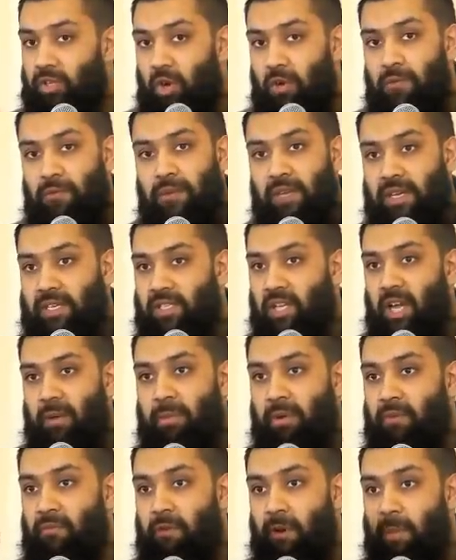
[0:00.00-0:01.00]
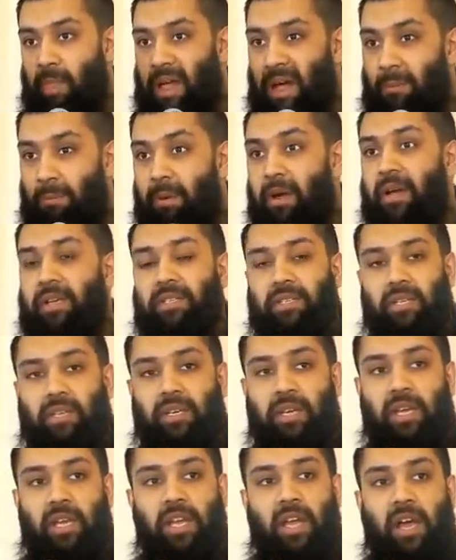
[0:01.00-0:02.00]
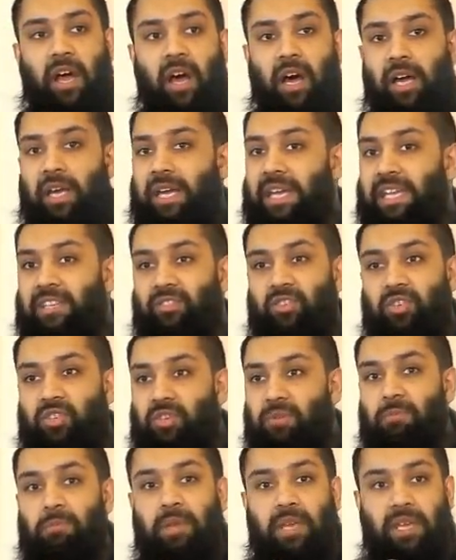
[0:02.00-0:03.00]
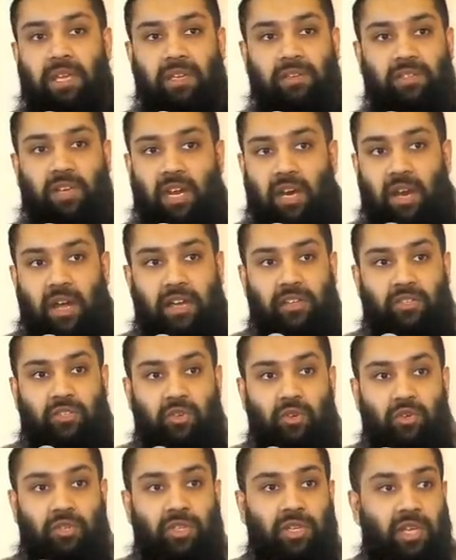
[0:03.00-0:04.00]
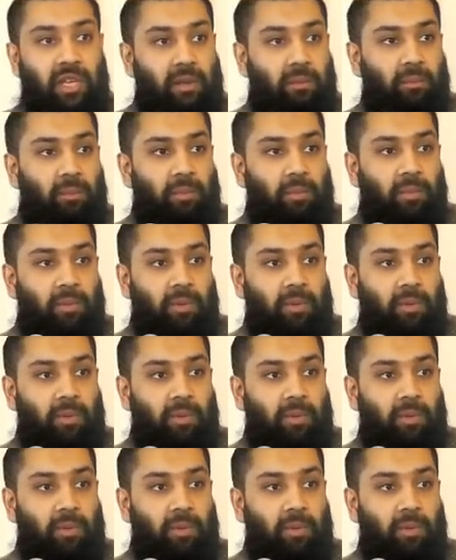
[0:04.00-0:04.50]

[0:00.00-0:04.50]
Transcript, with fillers: don't think it's coming from that person. He's just a means. Allah is using him.